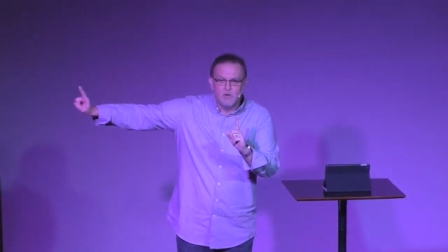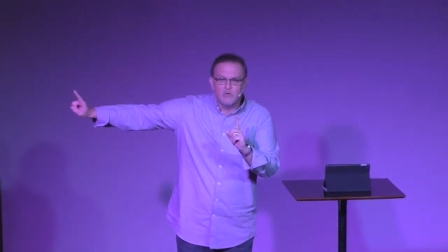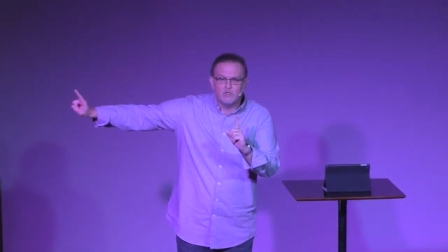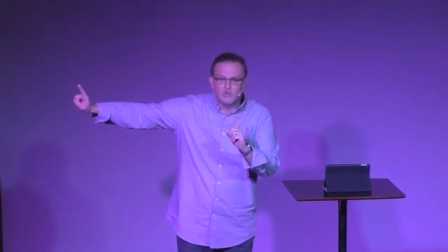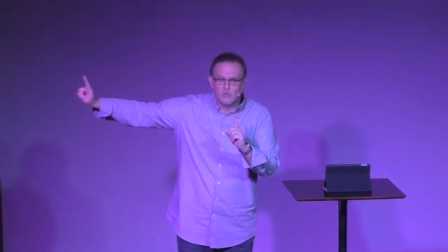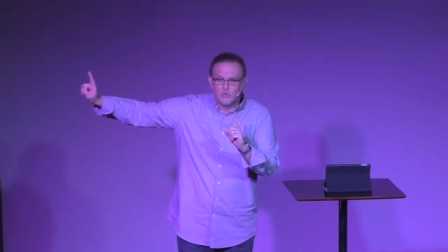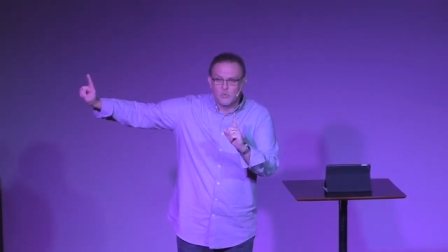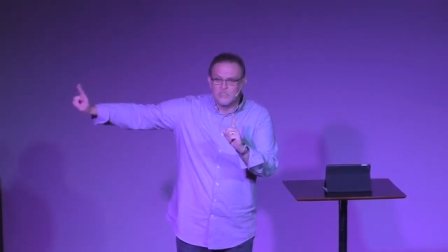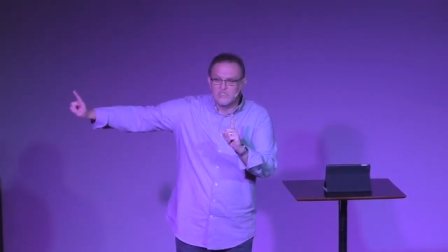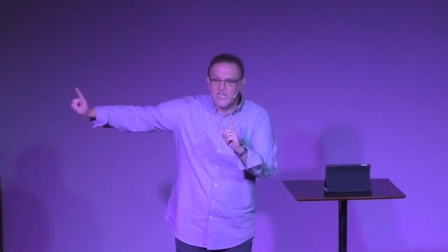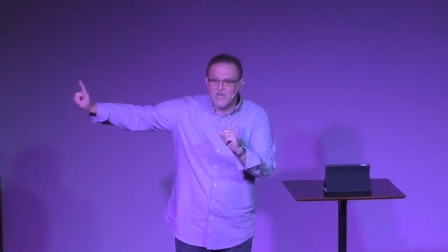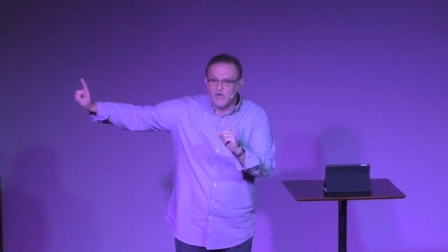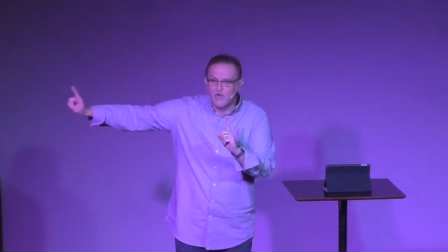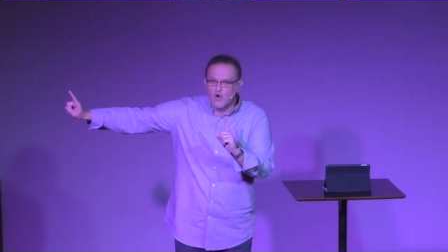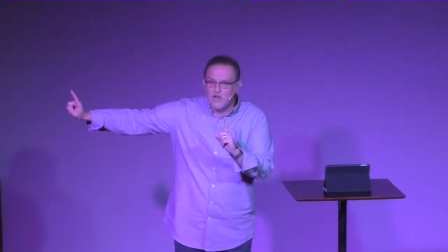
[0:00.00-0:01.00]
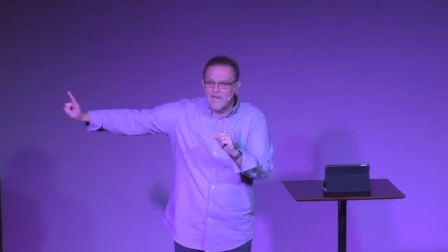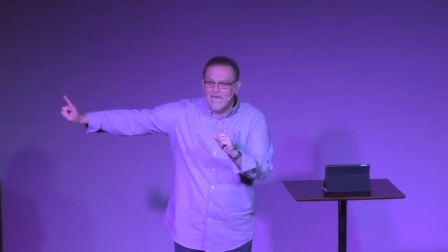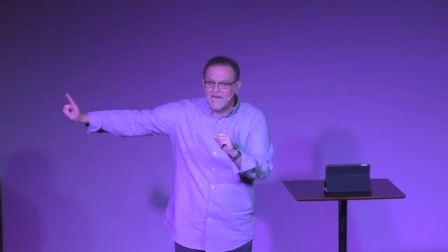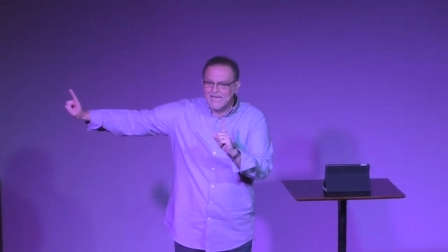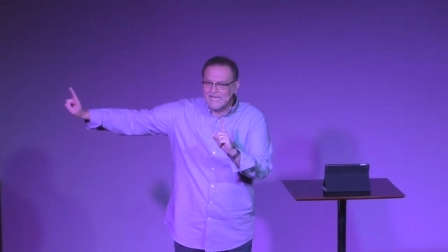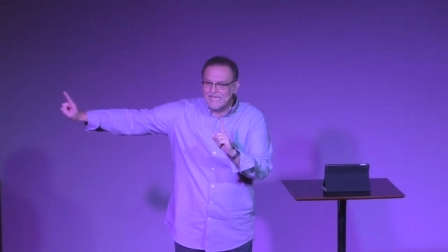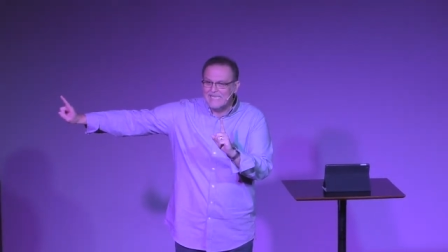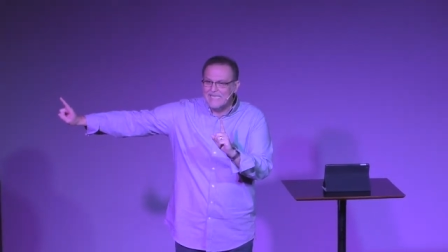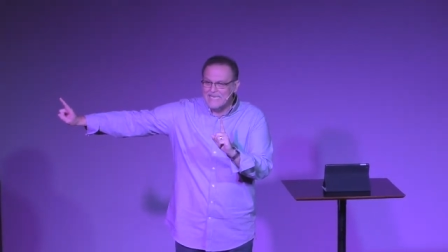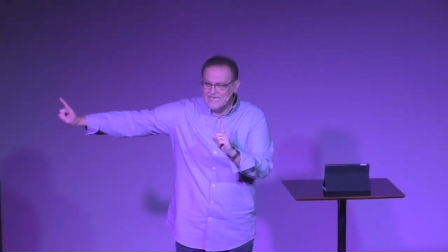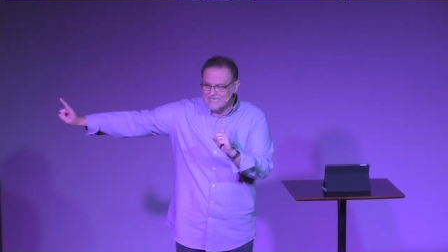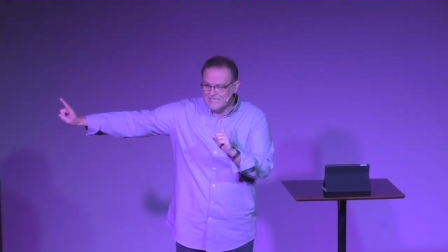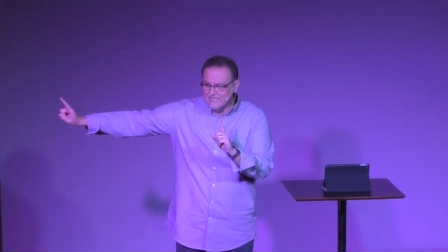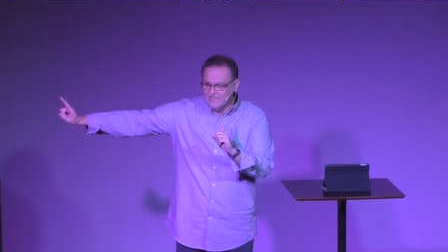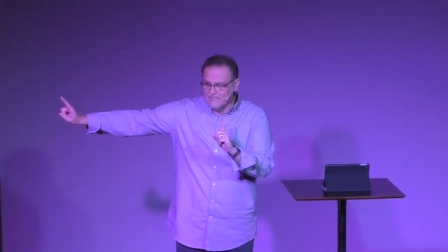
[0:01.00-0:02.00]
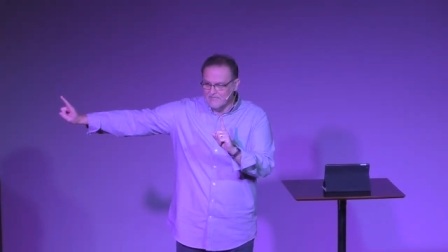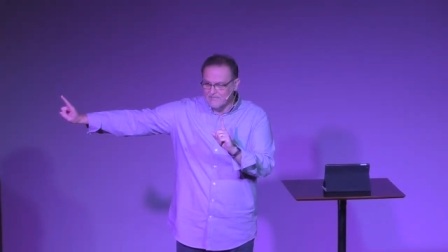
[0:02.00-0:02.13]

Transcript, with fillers: Moses was there learning how to lead.